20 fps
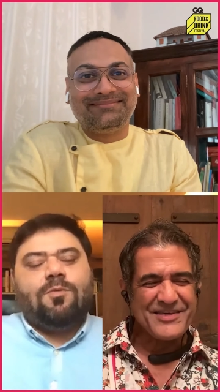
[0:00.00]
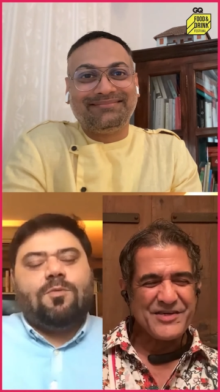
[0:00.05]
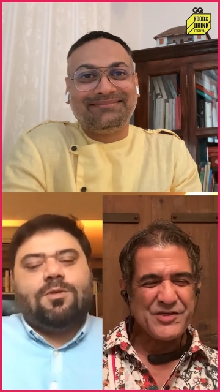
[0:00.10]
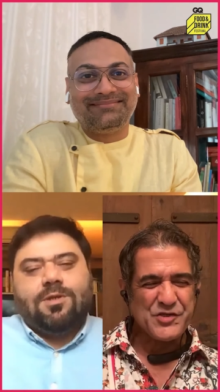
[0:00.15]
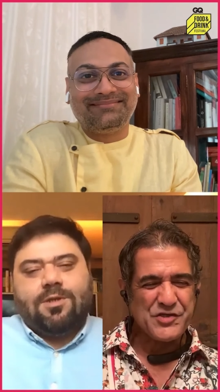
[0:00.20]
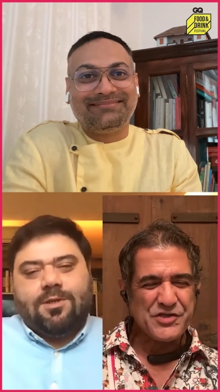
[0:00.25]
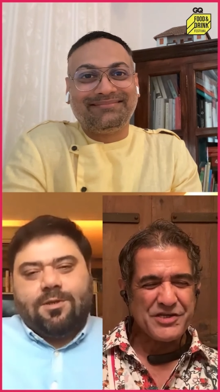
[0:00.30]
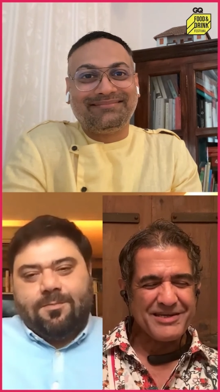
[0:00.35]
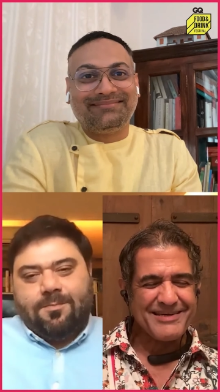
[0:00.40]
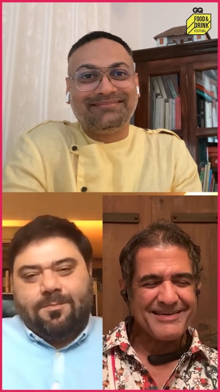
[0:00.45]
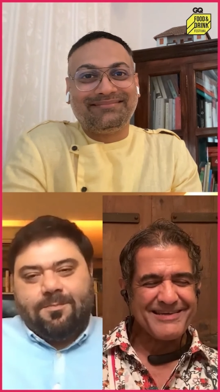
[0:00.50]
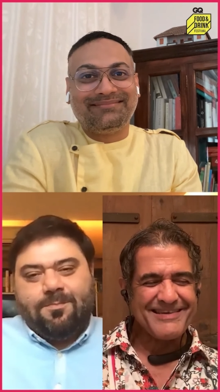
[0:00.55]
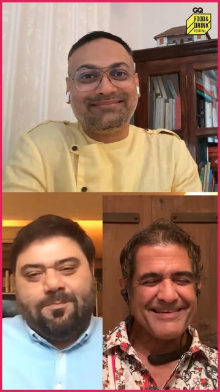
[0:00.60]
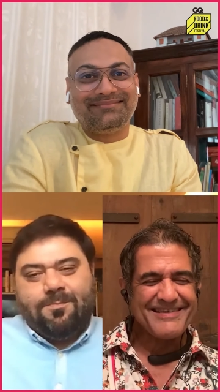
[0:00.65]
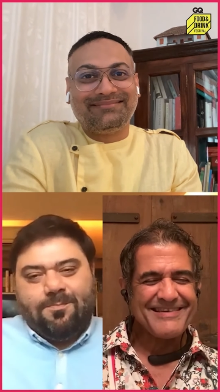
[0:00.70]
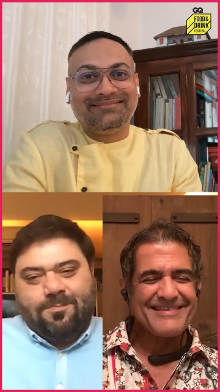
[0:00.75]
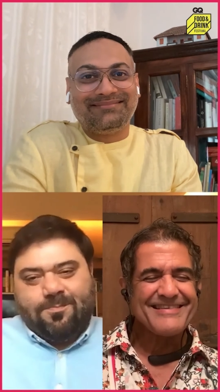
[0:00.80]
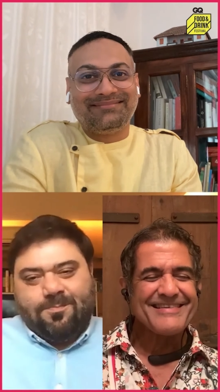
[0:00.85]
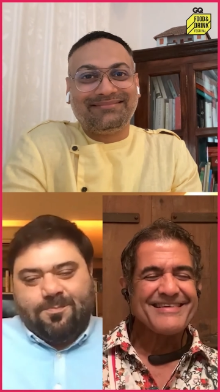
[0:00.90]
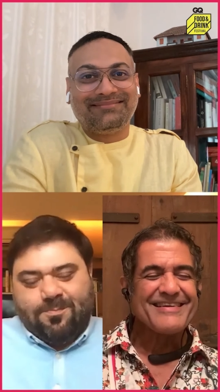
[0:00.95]
Speaker 1: Thank much. Thank you, Che.
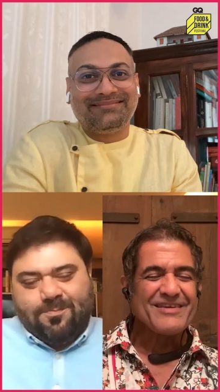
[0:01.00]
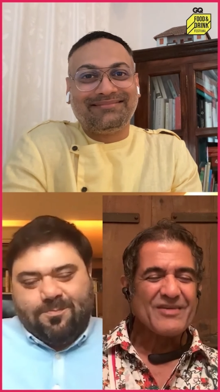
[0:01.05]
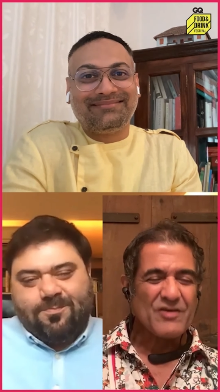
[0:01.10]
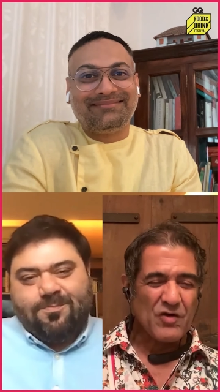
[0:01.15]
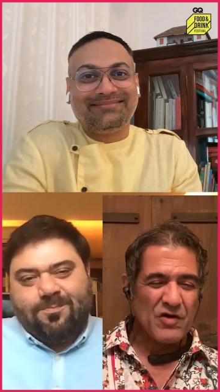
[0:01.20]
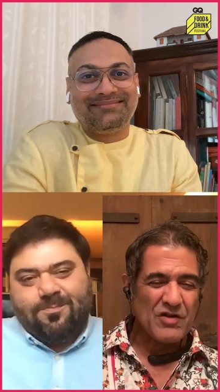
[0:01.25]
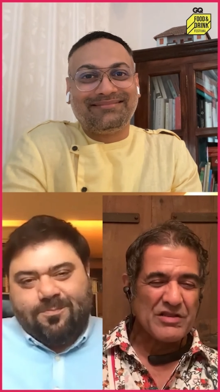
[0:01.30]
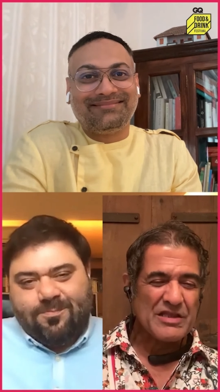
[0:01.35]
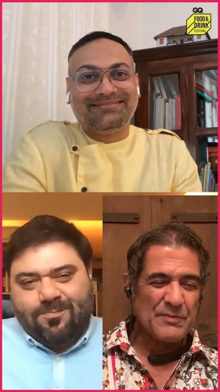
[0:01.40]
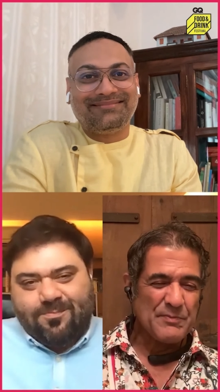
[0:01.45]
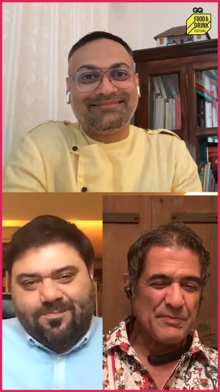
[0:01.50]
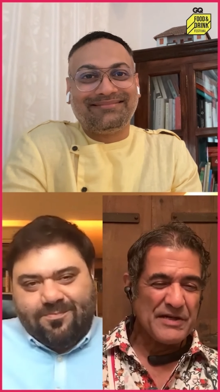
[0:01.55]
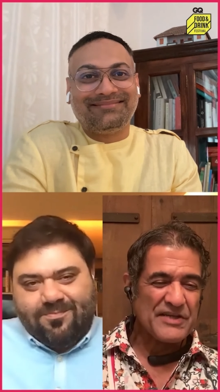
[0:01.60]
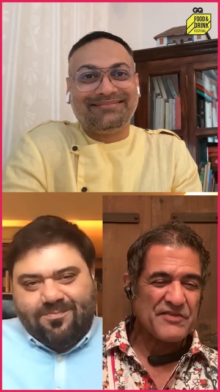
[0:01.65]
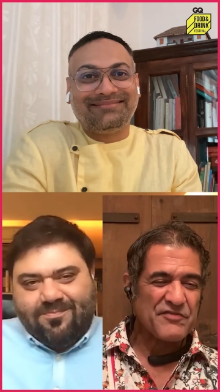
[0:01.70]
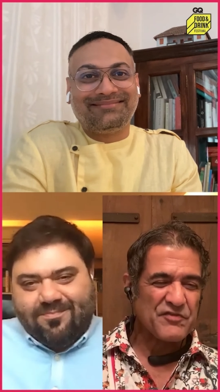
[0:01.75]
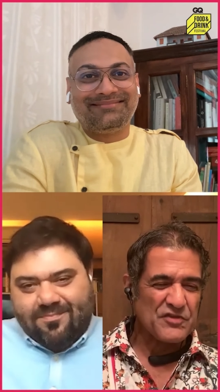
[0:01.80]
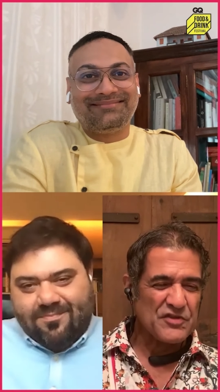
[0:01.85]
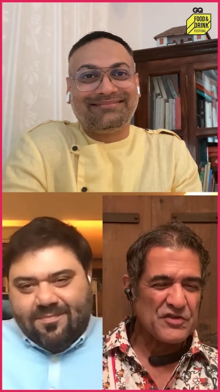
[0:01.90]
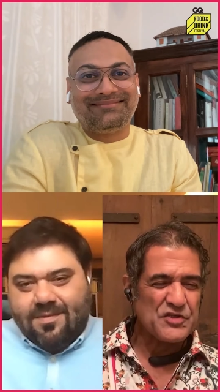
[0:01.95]
All the
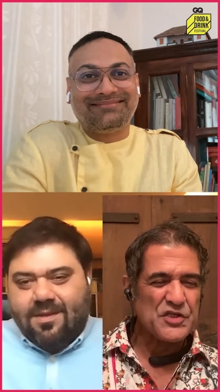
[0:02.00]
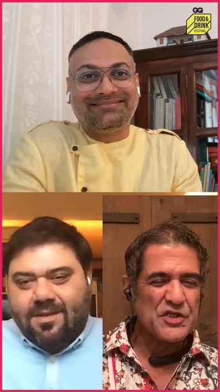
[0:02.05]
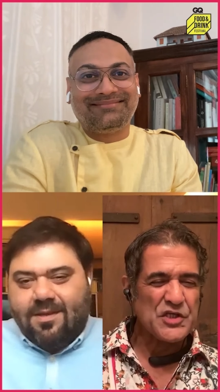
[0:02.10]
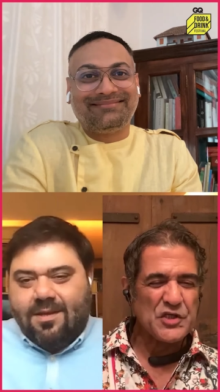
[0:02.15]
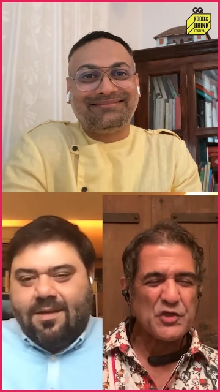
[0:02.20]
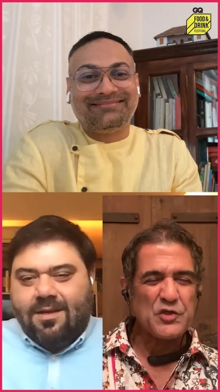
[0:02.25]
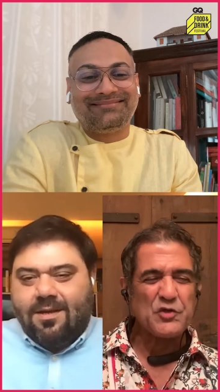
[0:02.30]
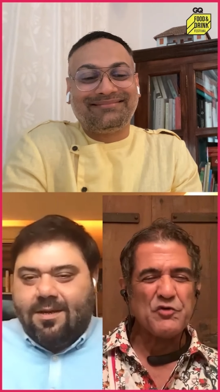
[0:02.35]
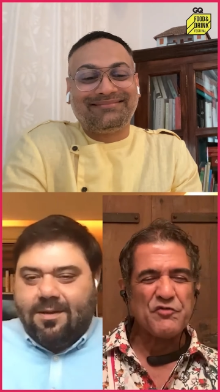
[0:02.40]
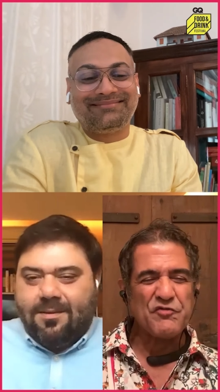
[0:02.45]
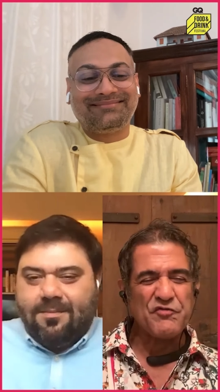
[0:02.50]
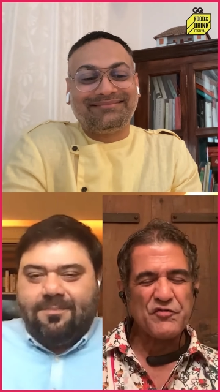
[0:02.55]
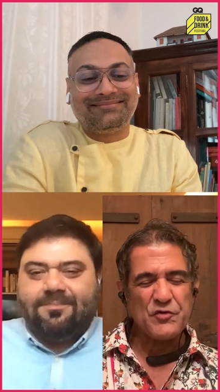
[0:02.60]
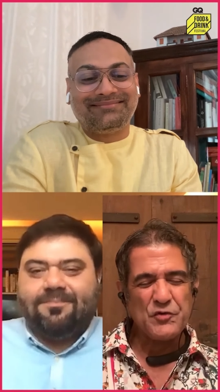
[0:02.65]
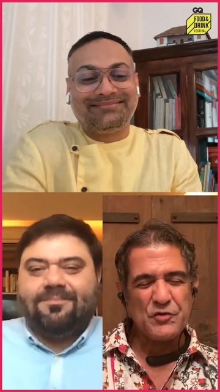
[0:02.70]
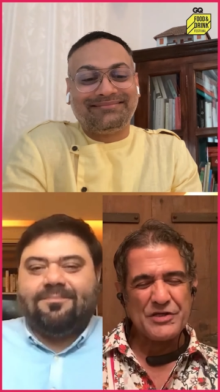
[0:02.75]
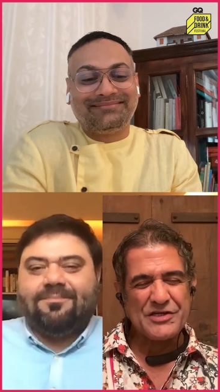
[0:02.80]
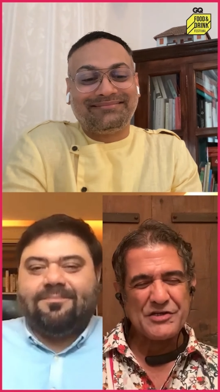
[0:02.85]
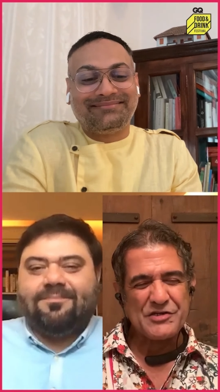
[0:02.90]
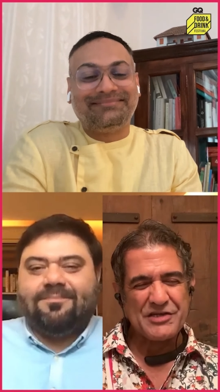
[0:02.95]
best for the GQ really?
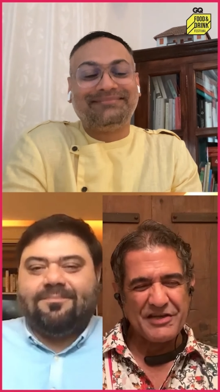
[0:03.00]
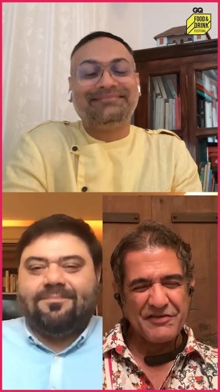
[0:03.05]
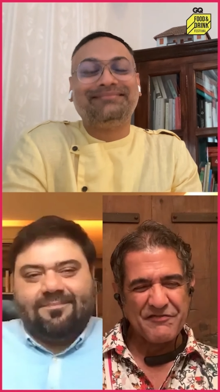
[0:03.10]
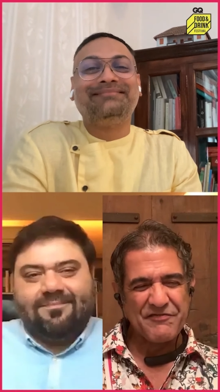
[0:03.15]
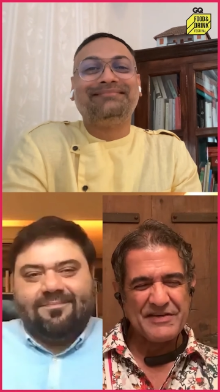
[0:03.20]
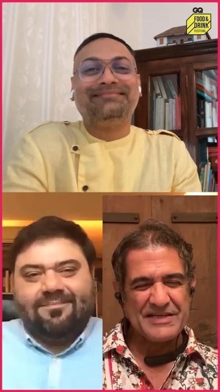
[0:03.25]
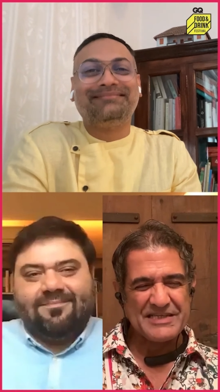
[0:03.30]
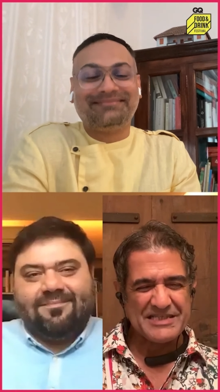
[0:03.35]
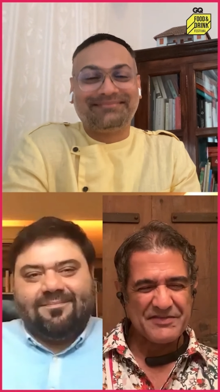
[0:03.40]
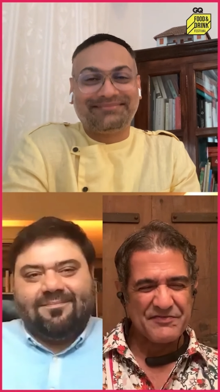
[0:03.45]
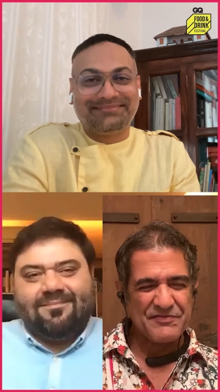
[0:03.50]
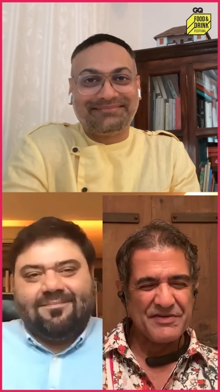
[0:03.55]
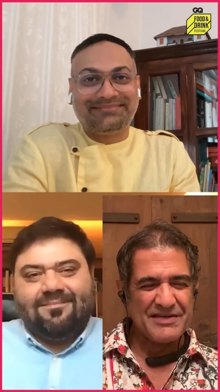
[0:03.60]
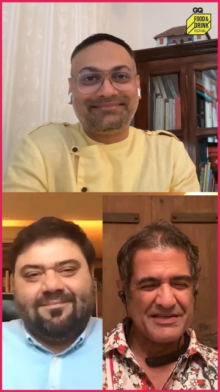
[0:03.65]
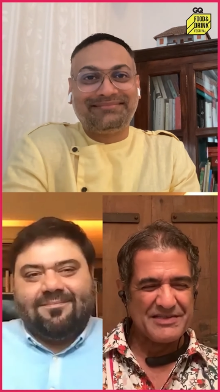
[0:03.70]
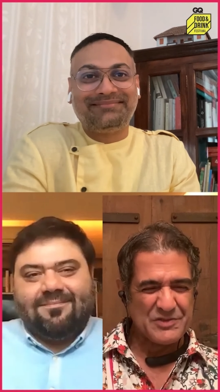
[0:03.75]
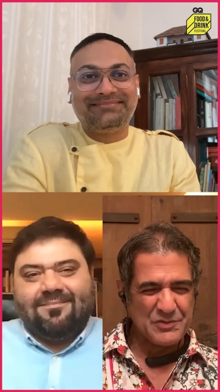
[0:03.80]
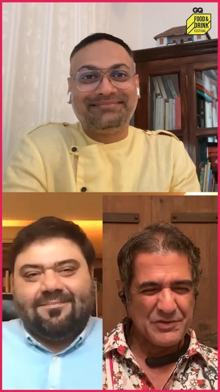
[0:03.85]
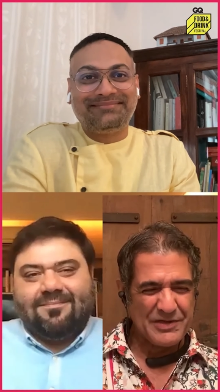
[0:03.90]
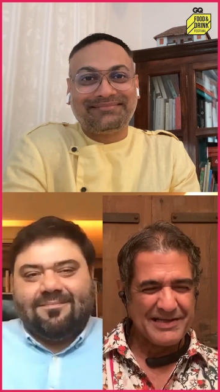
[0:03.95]
Food and Drink
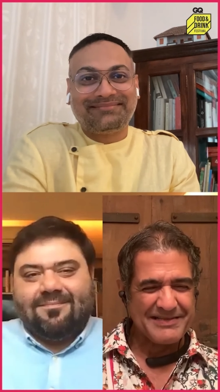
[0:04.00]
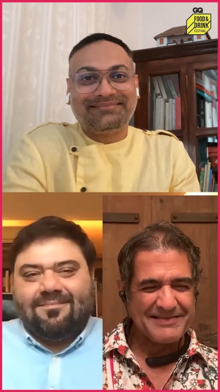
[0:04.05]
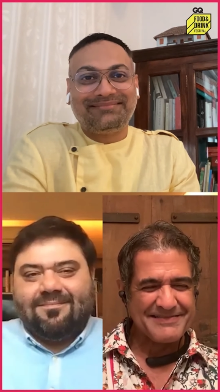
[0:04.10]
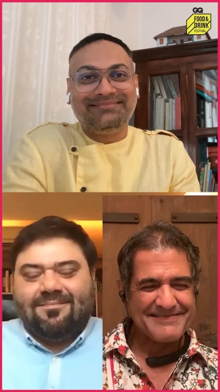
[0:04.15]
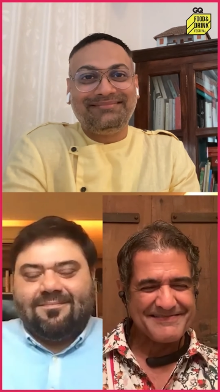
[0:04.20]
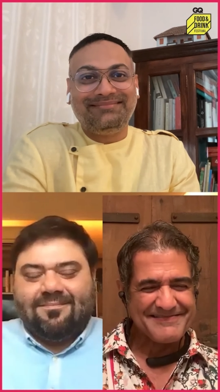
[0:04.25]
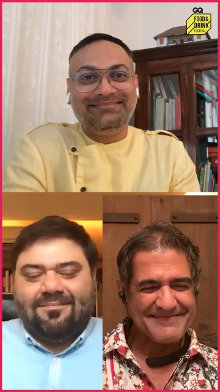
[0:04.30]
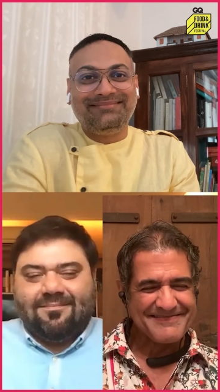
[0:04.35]
Festival as well.